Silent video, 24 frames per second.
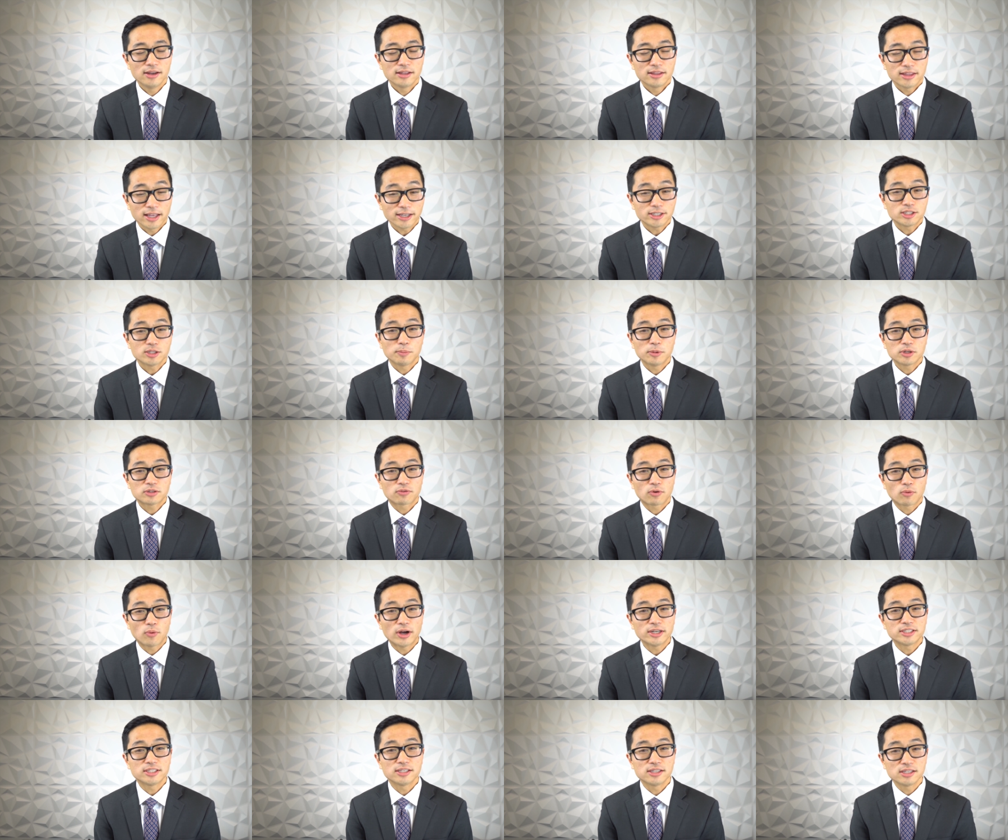Thanks so much for
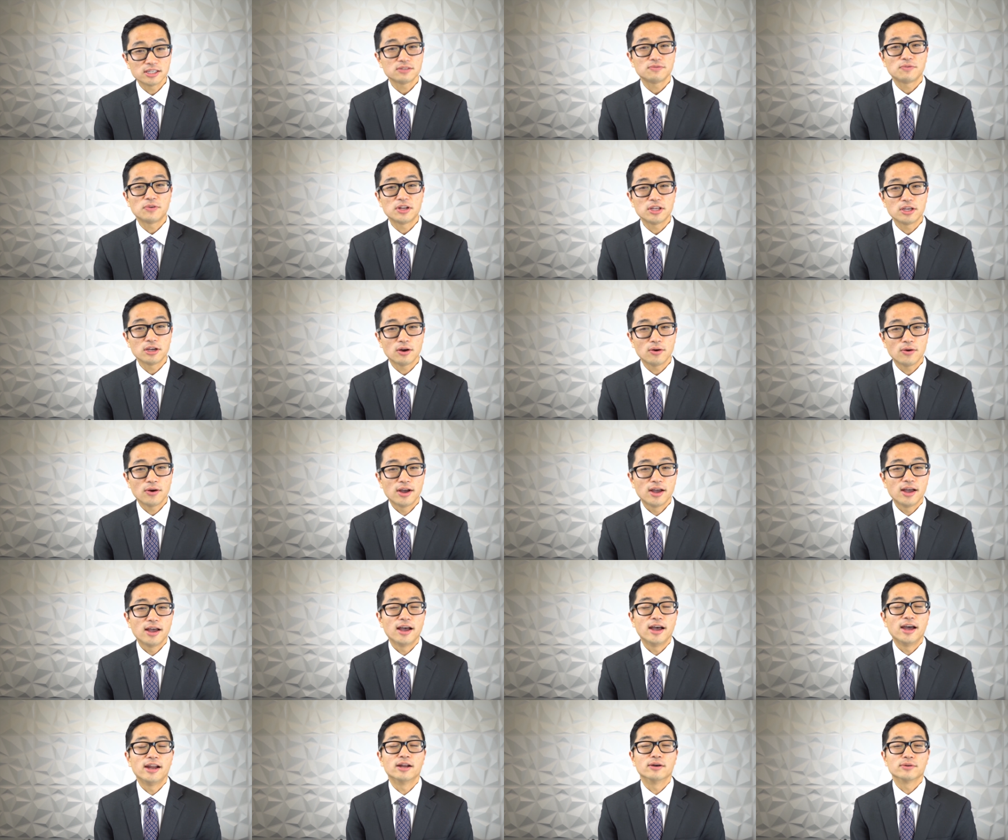watching this video
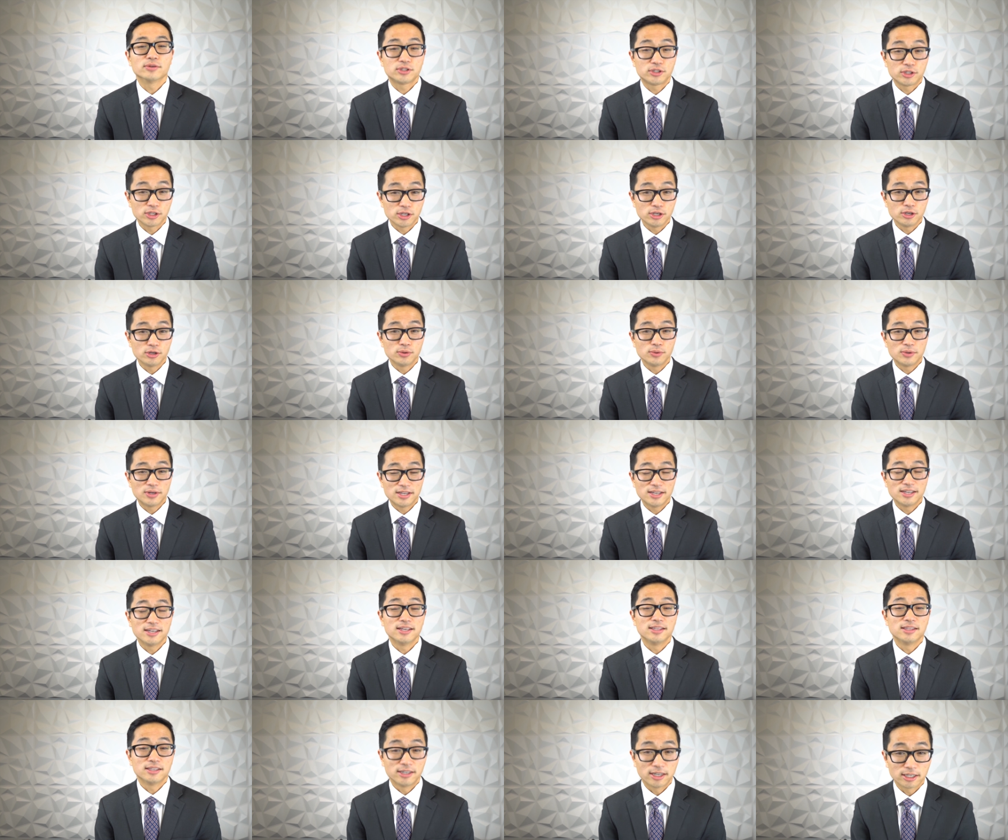and I'll see you
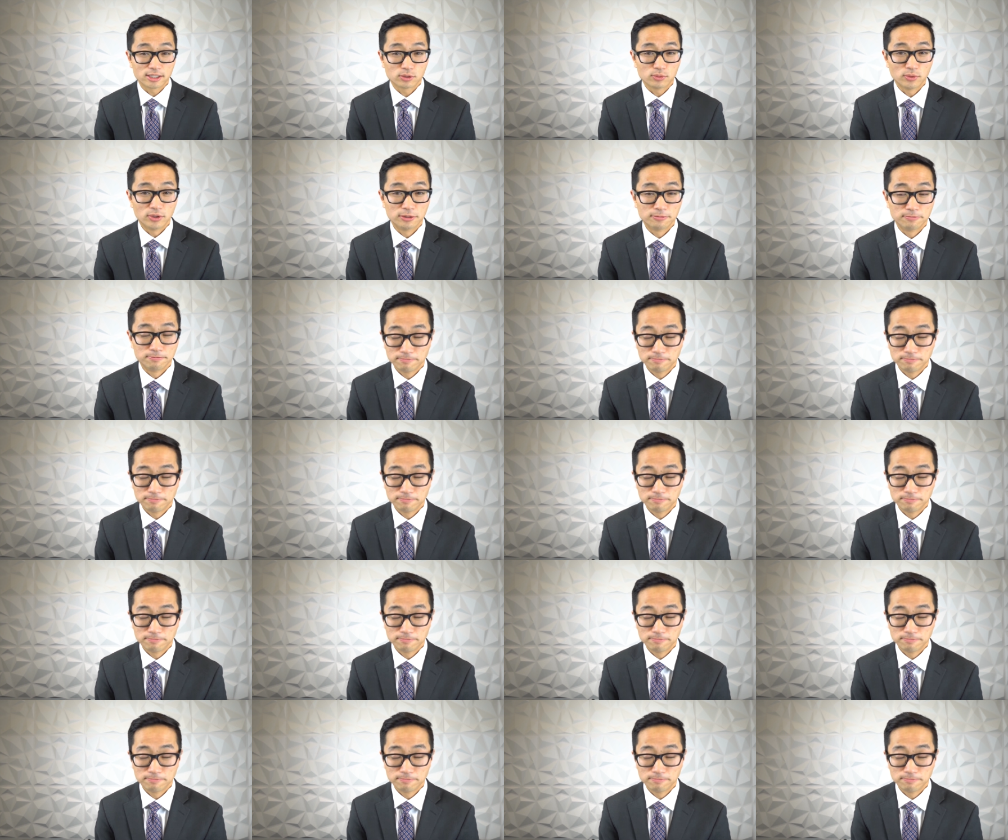in the next one.